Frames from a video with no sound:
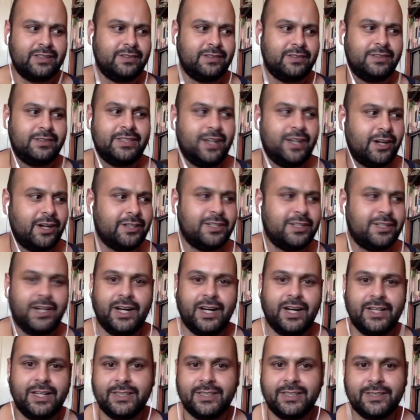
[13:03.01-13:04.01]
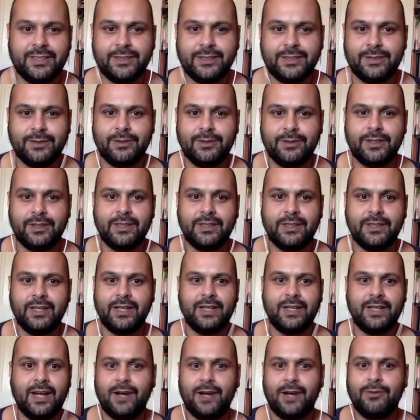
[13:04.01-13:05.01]
yarn dyers who are like,
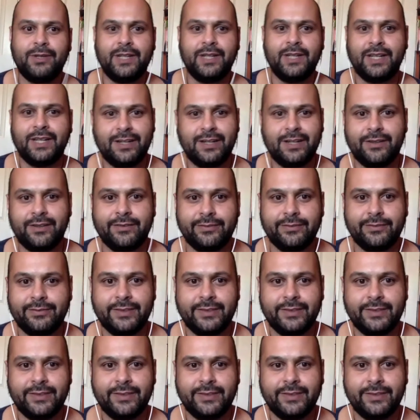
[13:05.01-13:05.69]
I to give.